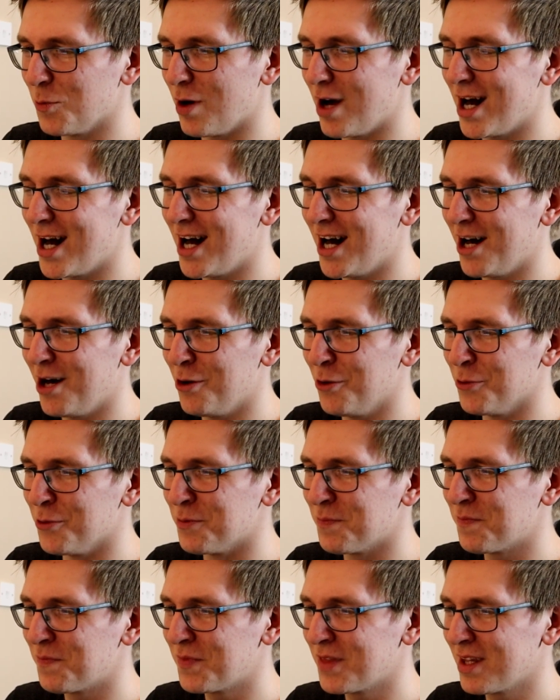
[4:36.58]
Wow.
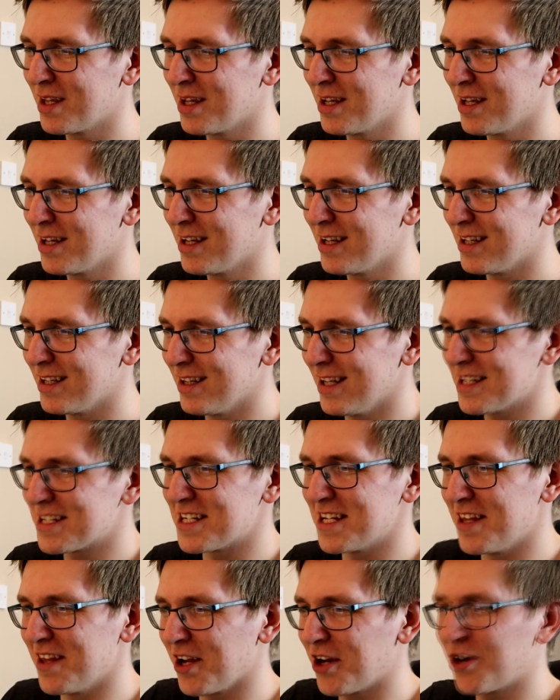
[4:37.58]

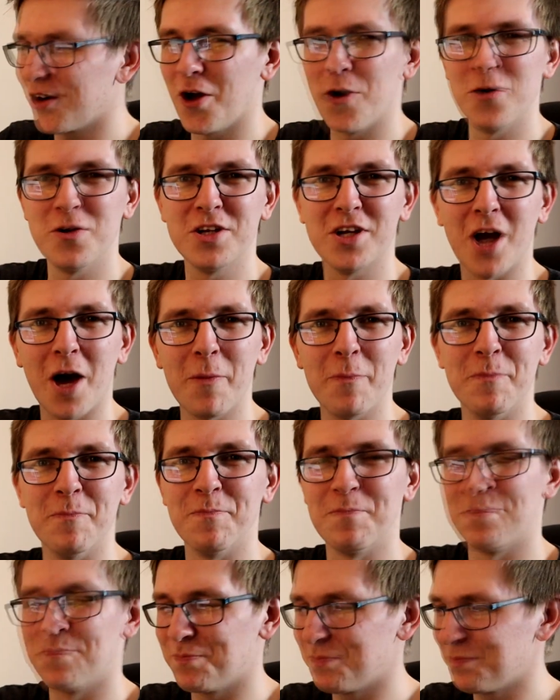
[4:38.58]
Listen to the crowd come.